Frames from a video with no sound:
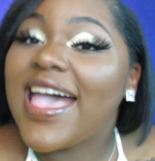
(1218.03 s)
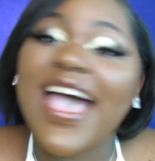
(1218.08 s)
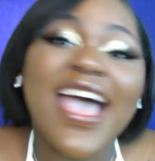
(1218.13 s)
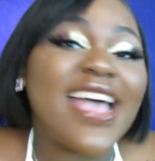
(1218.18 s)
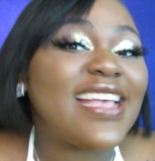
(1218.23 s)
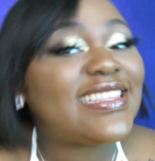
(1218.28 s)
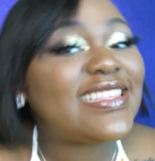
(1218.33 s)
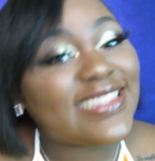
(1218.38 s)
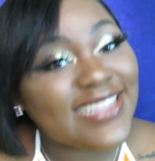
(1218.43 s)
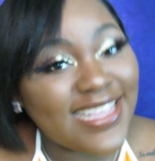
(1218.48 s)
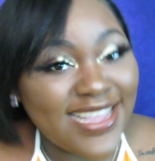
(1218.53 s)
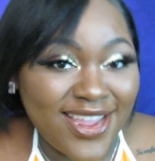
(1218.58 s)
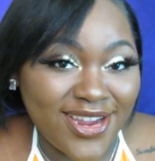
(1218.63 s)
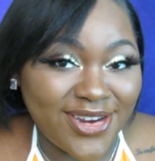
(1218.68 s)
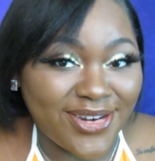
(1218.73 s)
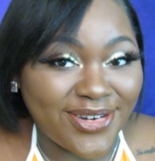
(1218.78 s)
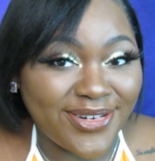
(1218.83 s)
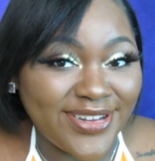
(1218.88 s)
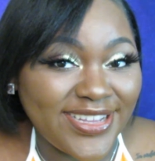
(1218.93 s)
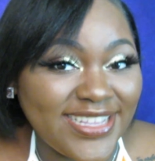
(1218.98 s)
I see
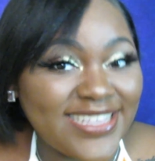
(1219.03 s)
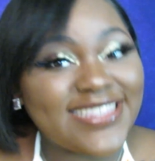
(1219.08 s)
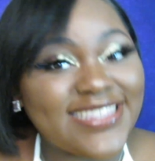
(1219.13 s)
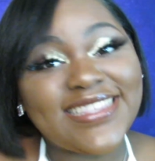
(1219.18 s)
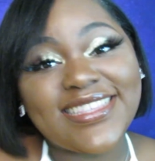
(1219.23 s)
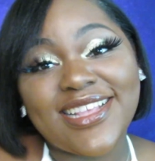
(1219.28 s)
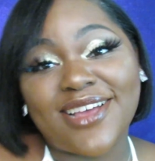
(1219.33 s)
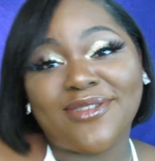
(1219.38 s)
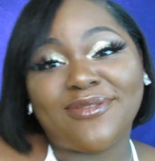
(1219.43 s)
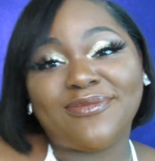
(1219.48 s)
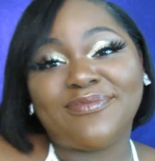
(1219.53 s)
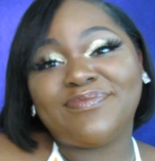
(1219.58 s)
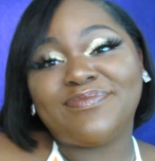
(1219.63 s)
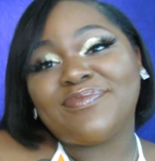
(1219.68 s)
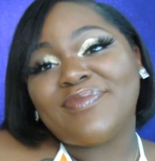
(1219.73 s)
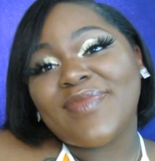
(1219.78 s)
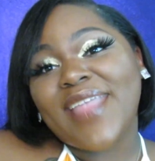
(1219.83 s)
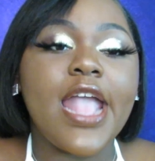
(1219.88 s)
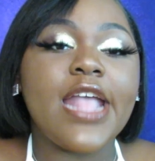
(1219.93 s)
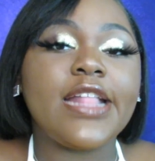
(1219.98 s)
her. So
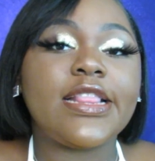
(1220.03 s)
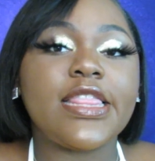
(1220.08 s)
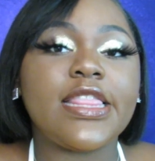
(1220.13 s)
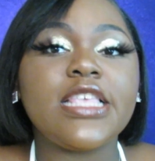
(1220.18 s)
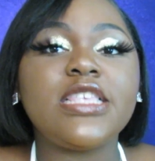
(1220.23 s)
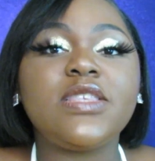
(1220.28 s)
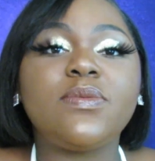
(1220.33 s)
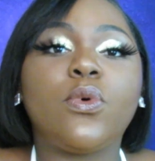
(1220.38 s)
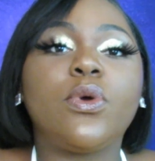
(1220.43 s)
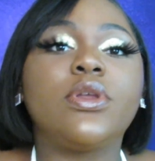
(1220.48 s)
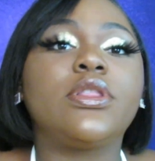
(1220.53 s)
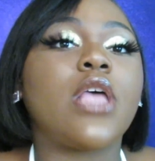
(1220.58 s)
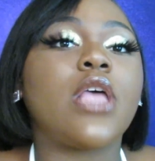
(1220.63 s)
at this point,